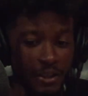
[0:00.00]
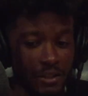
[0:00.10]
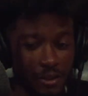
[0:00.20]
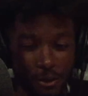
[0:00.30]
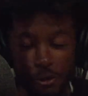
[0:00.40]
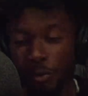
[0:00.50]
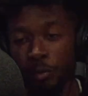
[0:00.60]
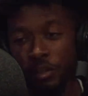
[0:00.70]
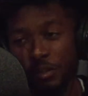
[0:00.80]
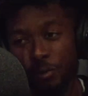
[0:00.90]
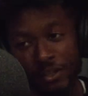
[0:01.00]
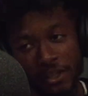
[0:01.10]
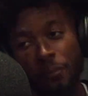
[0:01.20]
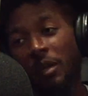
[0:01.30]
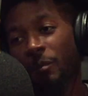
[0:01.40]
down to, are you willing to
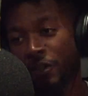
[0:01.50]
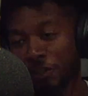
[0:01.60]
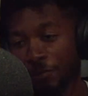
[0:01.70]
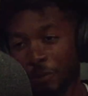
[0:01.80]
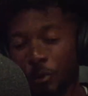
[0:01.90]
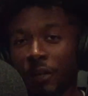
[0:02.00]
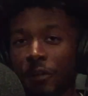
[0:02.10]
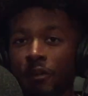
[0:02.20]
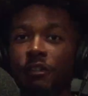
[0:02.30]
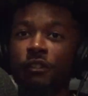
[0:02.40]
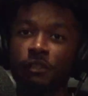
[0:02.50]
accept that person for who they are?